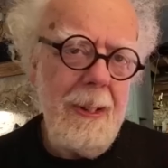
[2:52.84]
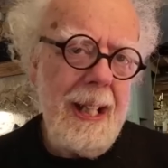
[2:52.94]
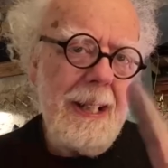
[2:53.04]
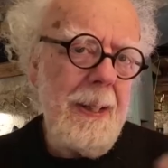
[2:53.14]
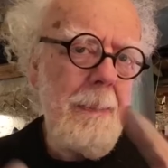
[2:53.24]
Well,
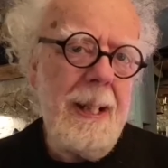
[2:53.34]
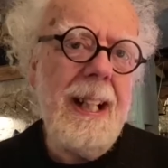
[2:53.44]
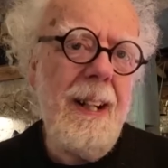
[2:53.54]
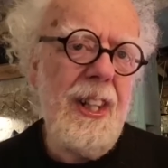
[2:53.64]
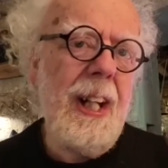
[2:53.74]
hang on a
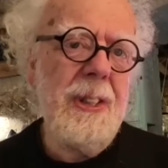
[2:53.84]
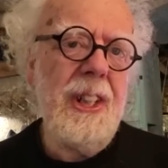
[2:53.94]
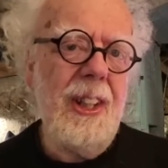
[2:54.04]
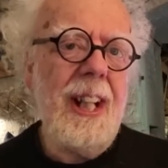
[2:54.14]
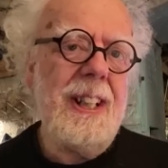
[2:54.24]
minute. A
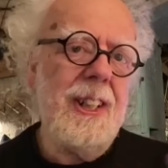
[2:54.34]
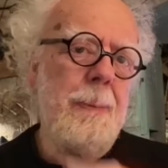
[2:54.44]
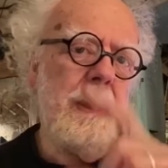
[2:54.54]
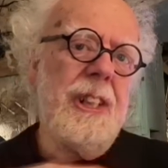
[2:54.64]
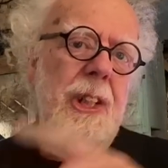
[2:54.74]
thousand light
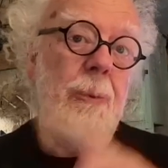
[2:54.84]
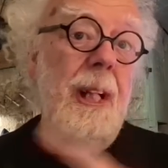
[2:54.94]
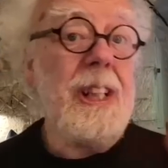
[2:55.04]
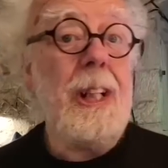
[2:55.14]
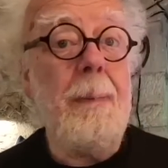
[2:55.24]
years means a
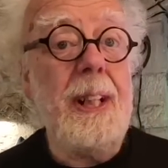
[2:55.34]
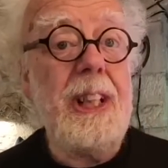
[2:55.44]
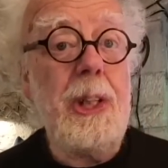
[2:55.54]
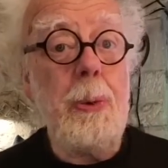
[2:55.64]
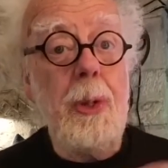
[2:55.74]
radio
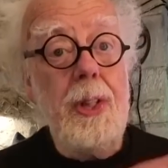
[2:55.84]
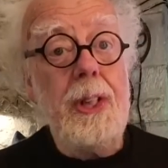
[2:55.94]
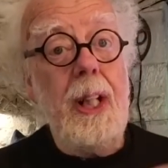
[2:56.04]
message would